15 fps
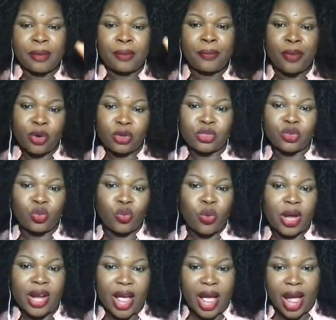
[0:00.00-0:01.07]
post
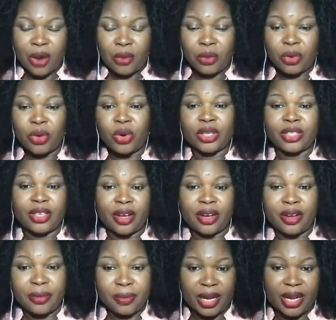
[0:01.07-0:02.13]
1 hour or
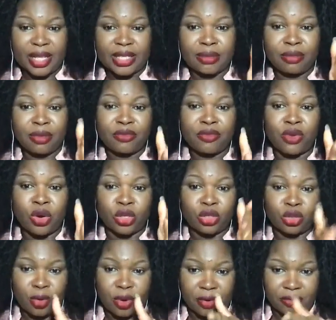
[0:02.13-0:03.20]
30 minutes before
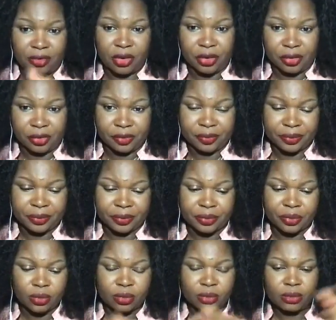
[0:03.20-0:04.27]
12 noon.
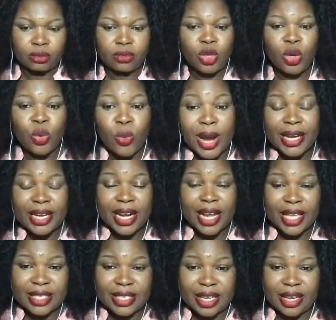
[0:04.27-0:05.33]
Why did
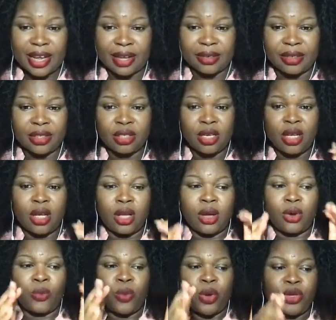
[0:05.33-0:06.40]
I say that?
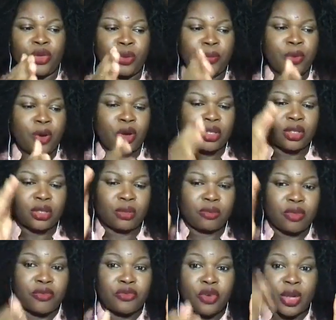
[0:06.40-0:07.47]
When you post
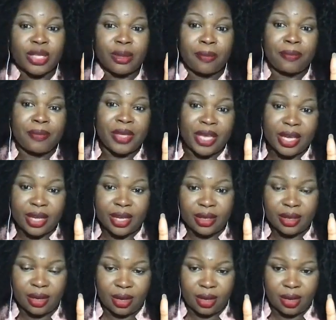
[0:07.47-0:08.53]
before the peak
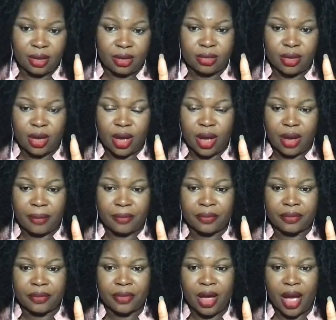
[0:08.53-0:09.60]

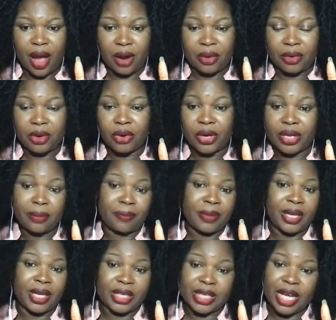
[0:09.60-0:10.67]
hour, or the
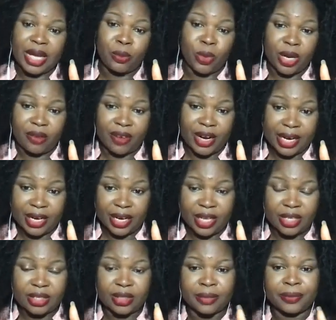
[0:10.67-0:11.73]
peak time, whatever it
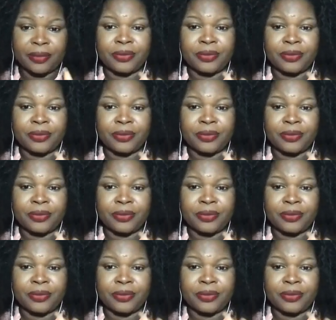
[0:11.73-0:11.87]
is,